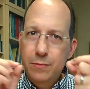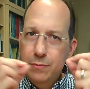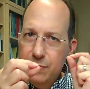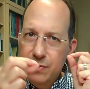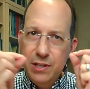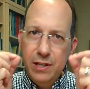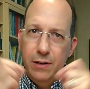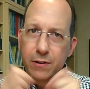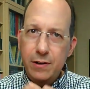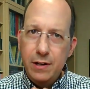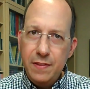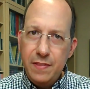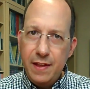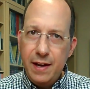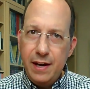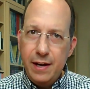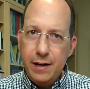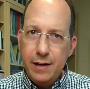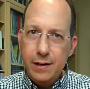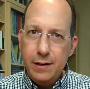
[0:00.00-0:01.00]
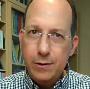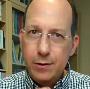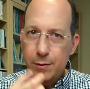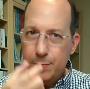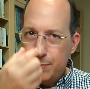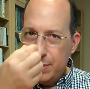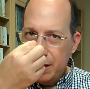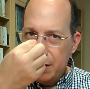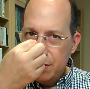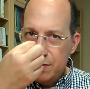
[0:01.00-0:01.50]
center it there or
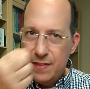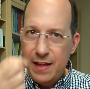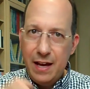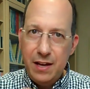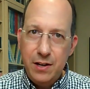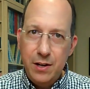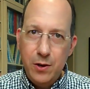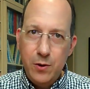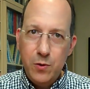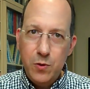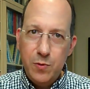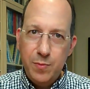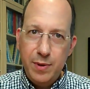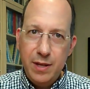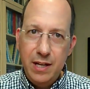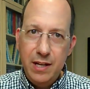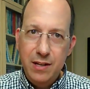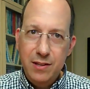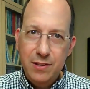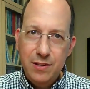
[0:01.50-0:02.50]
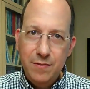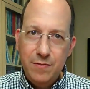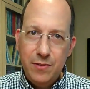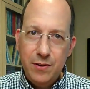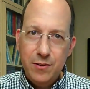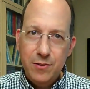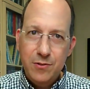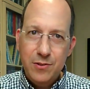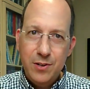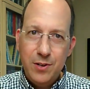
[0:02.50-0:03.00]
pinch that nose piece if
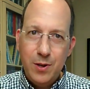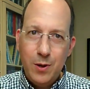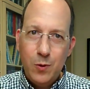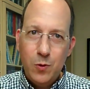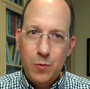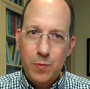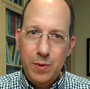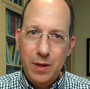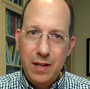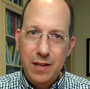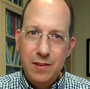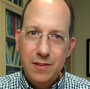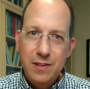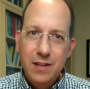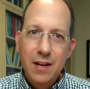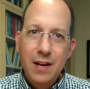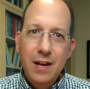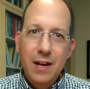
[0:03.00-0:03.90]
there's a nose piece.